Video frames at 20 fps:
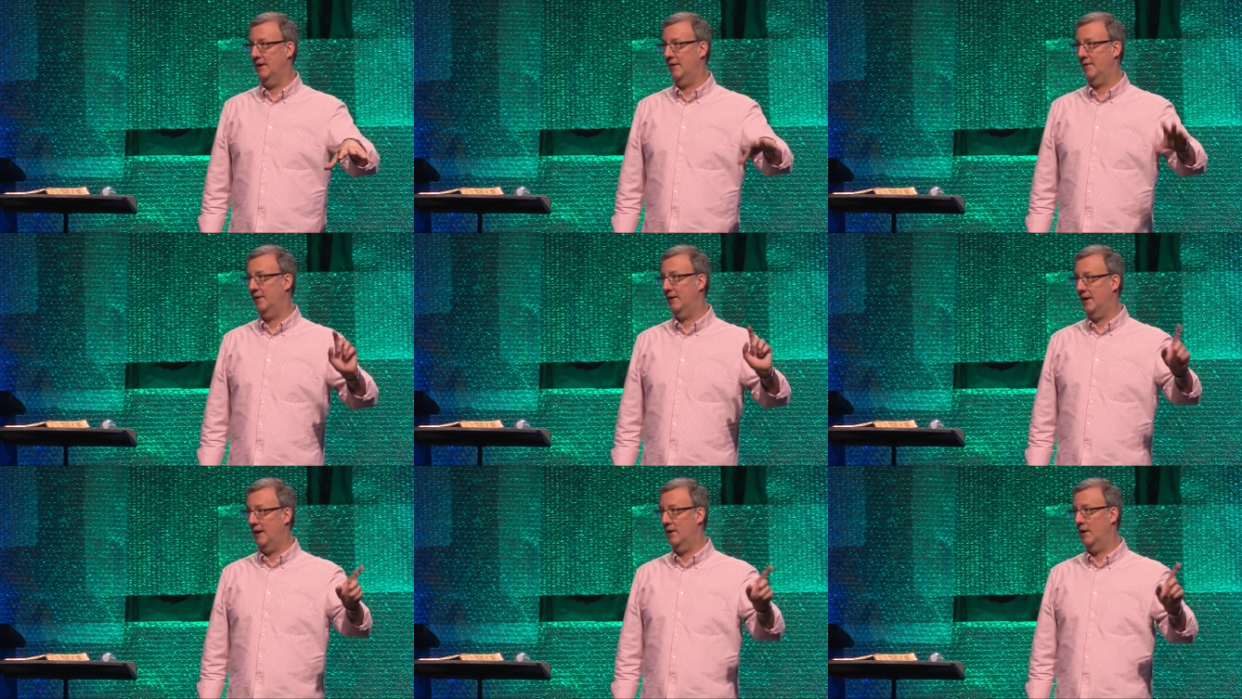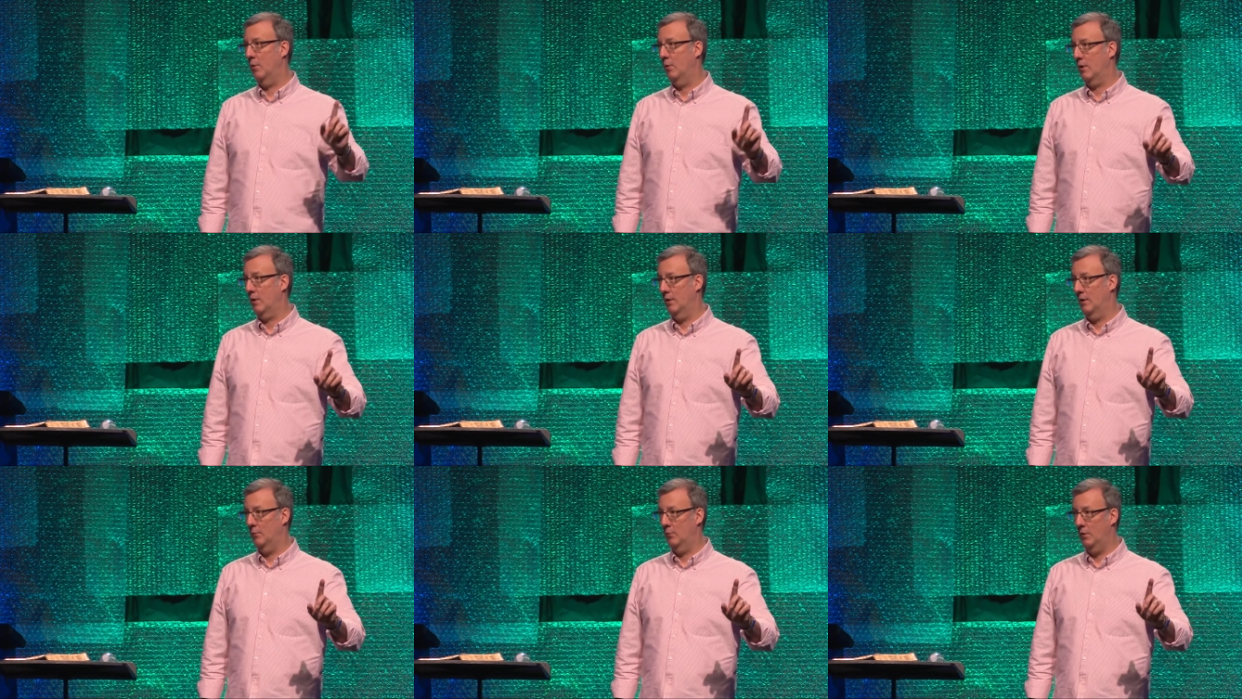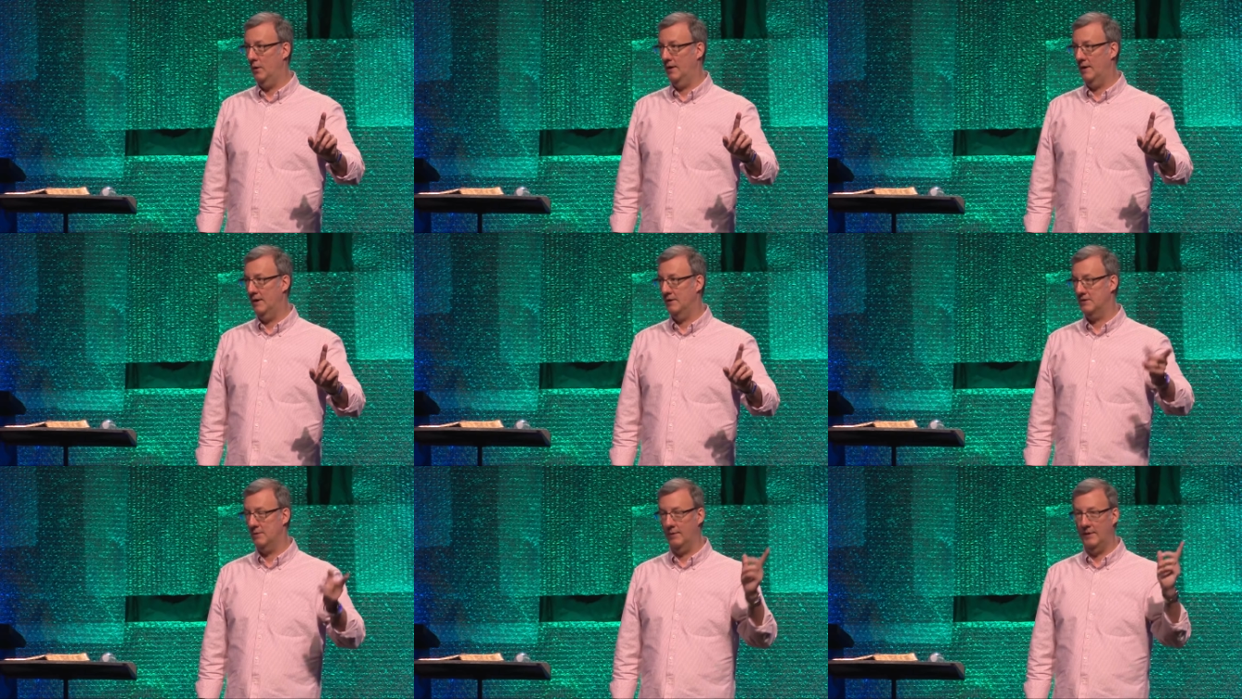I think I know where one
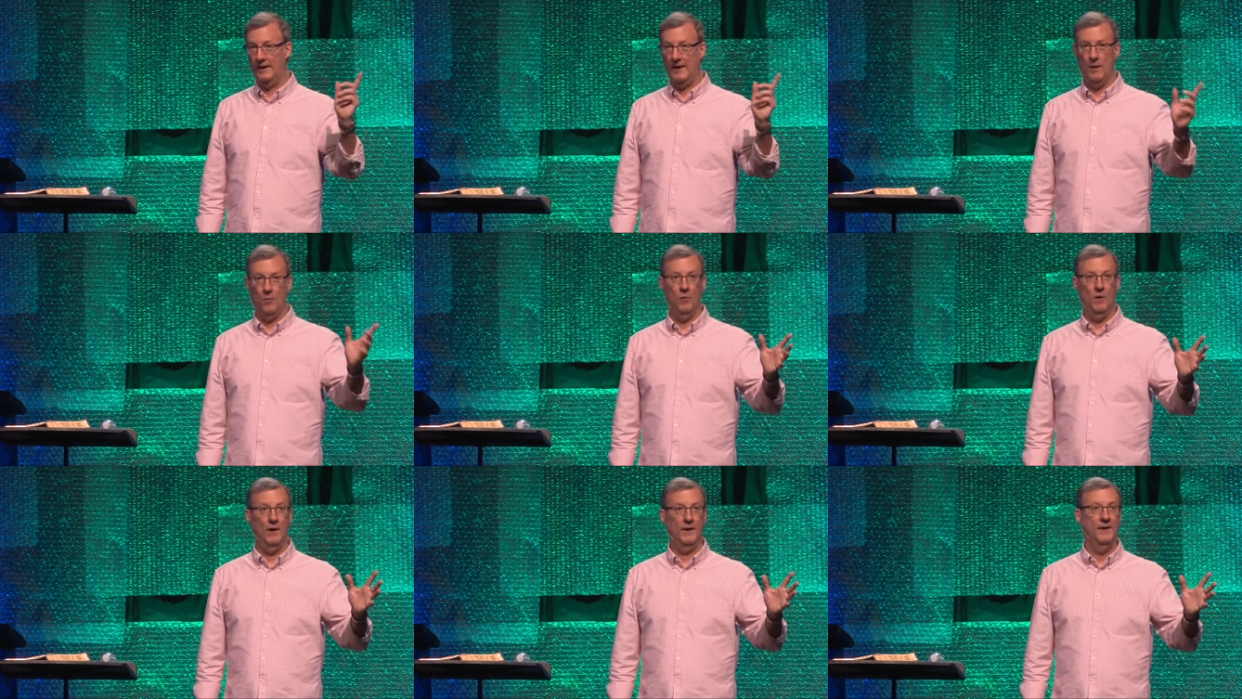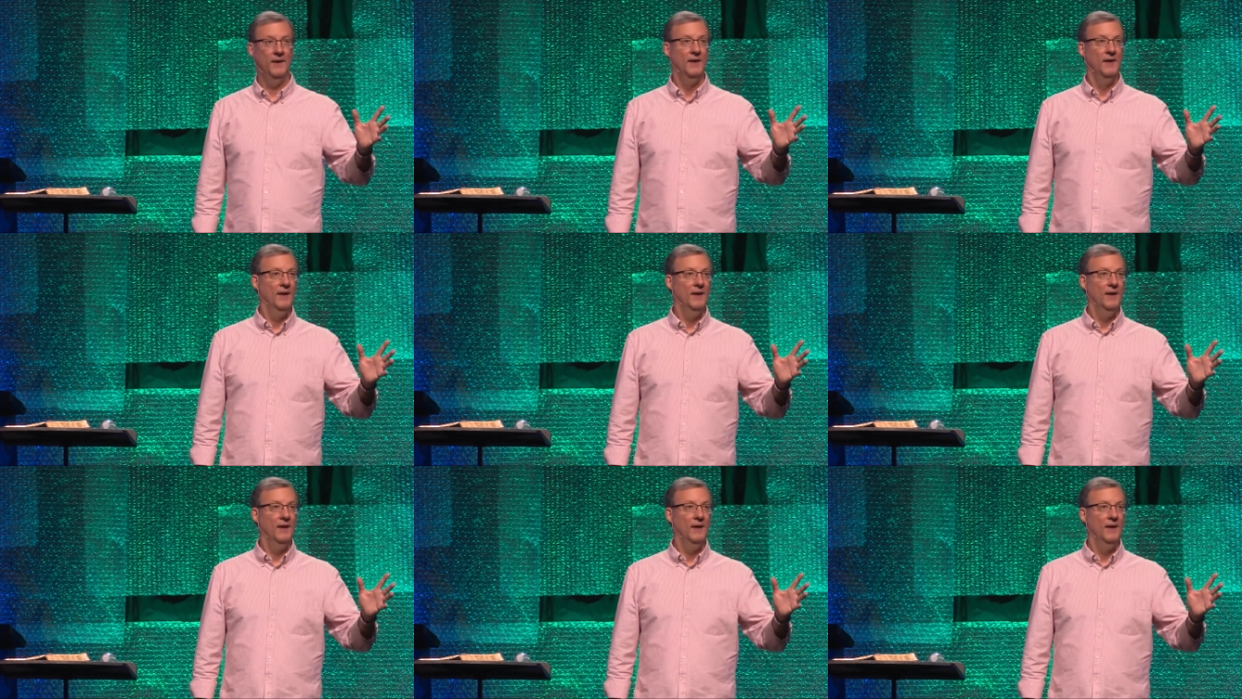is. I'm going to get one.